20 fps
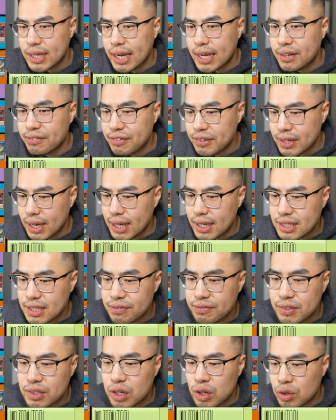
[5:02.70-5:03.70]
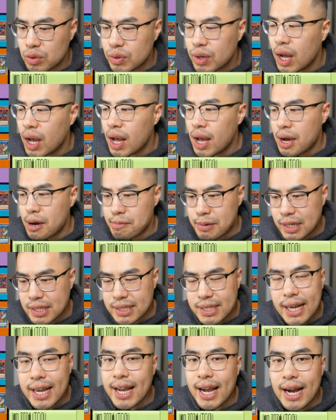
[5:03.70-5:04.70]
And if you guys have known about
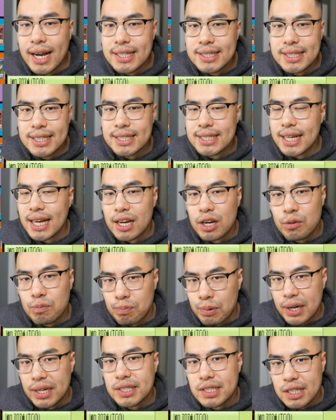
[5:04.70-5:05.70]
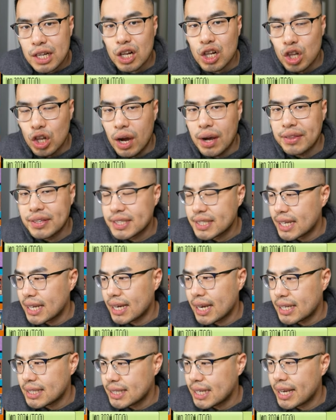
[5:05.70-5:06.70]
Snake Eyes, this deck bricks a lot. The Snake
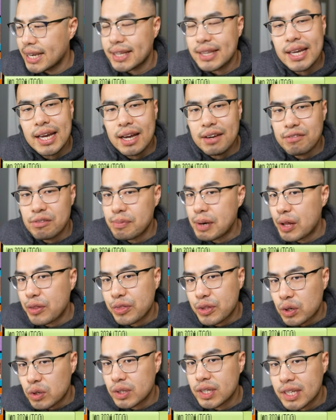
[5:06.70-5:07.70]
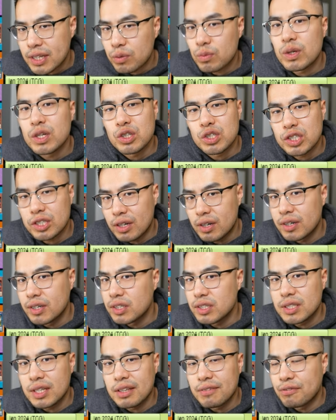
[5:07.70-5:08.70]
Eyes deck, they have about 13 real
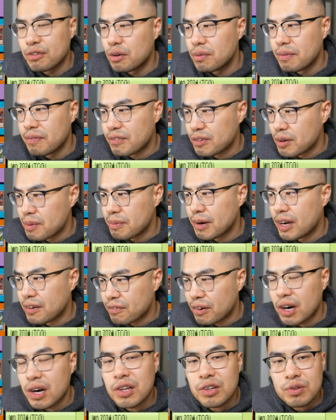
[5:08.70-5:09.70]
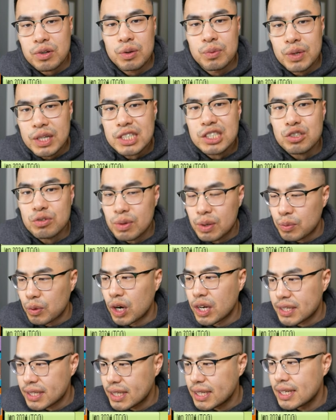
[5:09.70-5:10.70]
starters in the form of 3 Bonfire, 3 Witch, 3
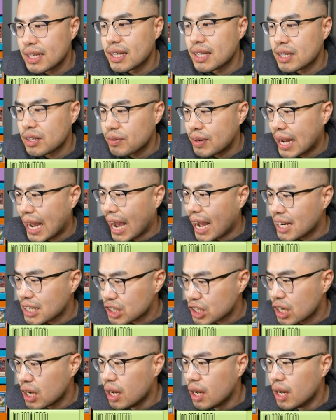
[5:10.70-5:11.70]
Wanted, and 3 Ash.